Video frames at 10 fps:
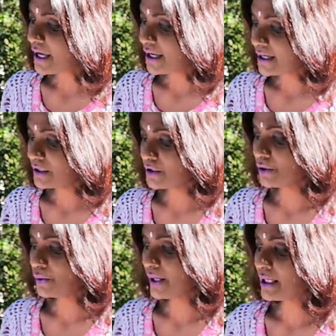aid
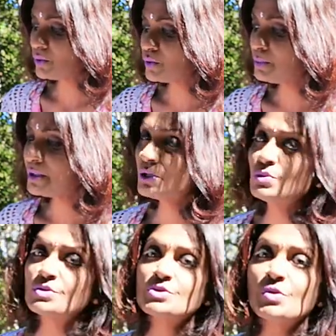you and will be a
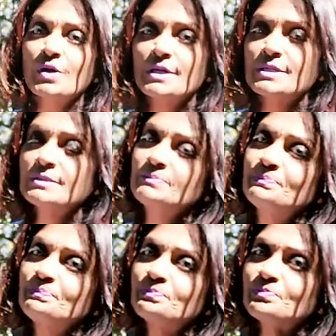good start.
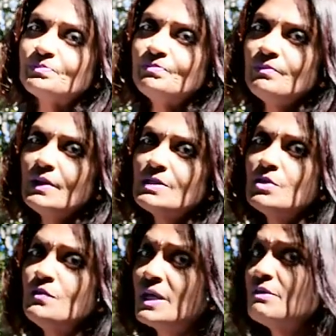So
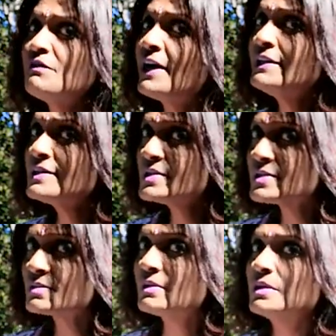if you can find
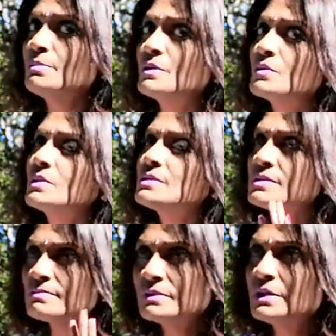these minerals,
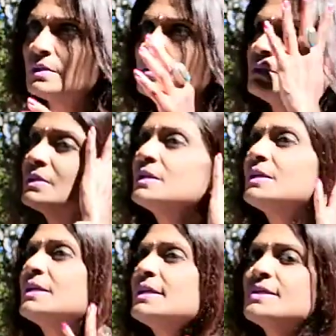
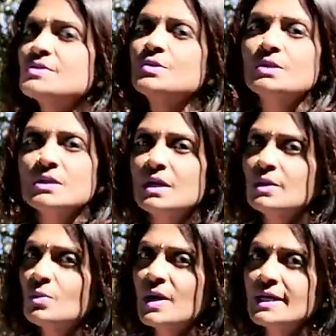it's good.
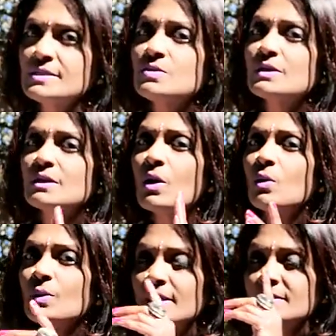Otherwise, you can
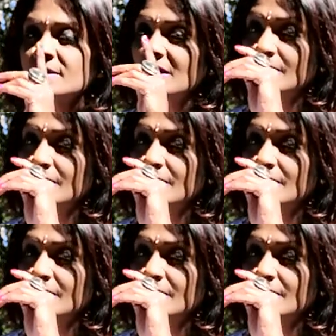always